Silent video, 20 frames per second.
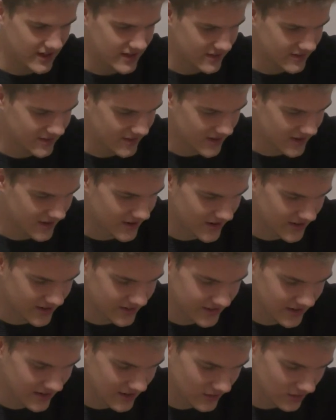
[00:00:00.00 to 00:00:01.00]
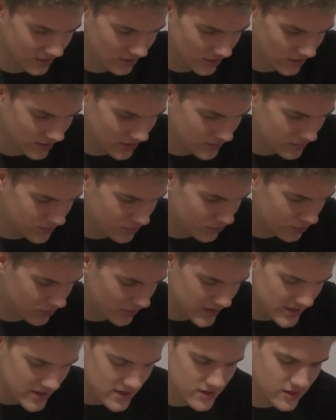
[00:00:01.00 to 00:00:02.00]
here they are. They look
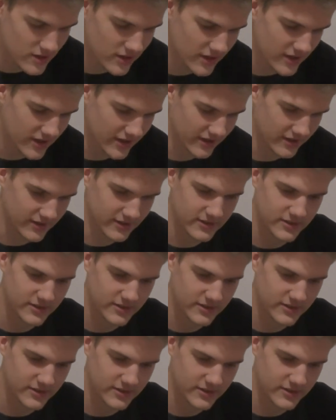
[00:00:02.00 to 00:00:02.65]
pretty good.